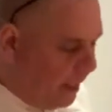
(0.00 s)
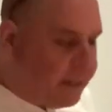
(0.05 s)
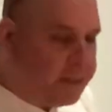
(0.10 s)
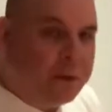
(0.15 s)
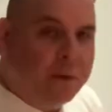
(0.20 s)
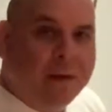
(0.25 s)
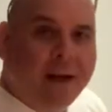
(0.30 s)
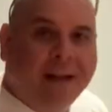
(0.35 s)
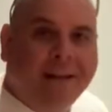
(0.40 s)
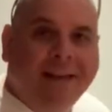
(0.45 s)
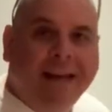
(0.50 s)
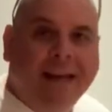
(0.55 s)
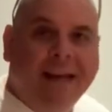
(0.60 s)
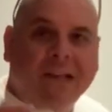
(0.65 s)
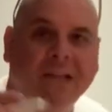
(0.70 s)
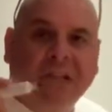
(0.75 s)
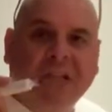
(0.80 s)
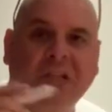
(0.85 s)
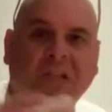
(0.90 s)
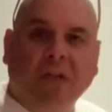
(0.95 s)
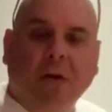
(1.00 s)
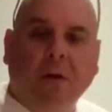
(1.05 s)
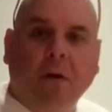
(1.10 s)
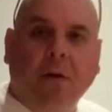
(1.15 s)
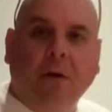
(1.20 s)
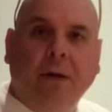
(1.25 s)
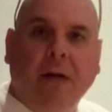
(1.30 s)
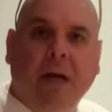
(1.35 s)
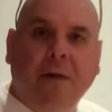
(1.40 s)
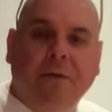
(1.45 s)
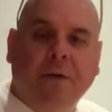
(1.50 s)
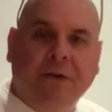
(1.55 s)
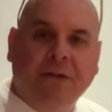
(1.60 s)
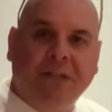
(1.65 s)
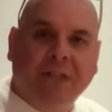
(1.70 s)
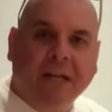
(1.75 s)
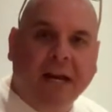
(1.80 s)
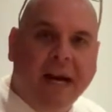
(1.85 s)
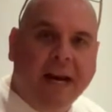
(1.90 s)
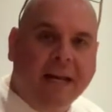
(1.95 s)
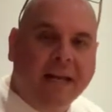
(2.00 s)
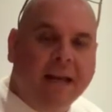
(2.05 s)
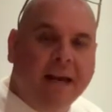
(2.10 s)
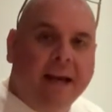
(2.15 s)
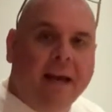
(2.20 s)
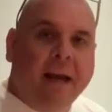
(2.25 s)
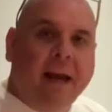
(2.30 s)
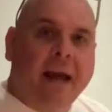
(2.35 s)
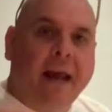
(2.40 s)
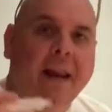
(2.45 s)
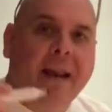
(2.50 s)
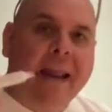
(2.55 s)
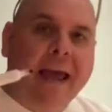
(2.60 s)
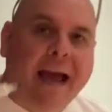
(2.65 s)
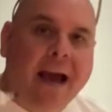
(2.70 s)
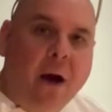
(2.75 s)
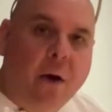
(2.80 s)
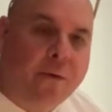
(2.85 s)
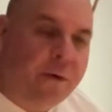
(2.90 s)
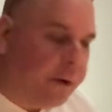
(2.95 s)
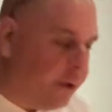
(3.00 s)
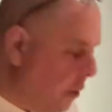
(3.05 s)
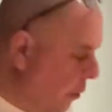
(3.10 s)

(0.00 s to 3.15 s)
pixel that they installed on their site. And now